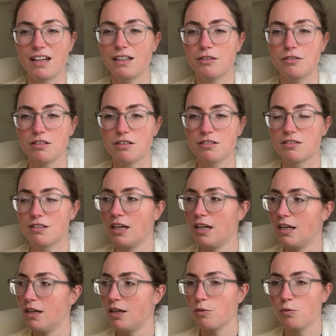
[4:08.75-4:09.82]
I could just
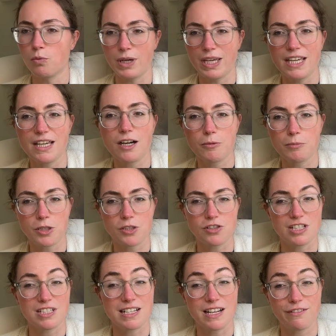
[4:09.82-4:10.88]
weigh how
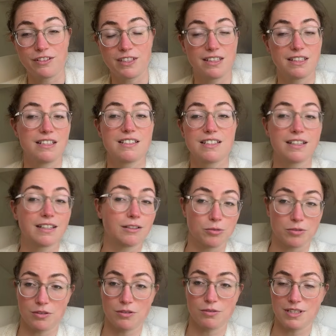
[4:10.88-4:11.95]
much is left in this and then
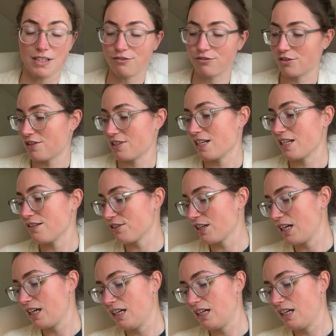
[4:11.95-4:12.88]
also use that for the sleeve.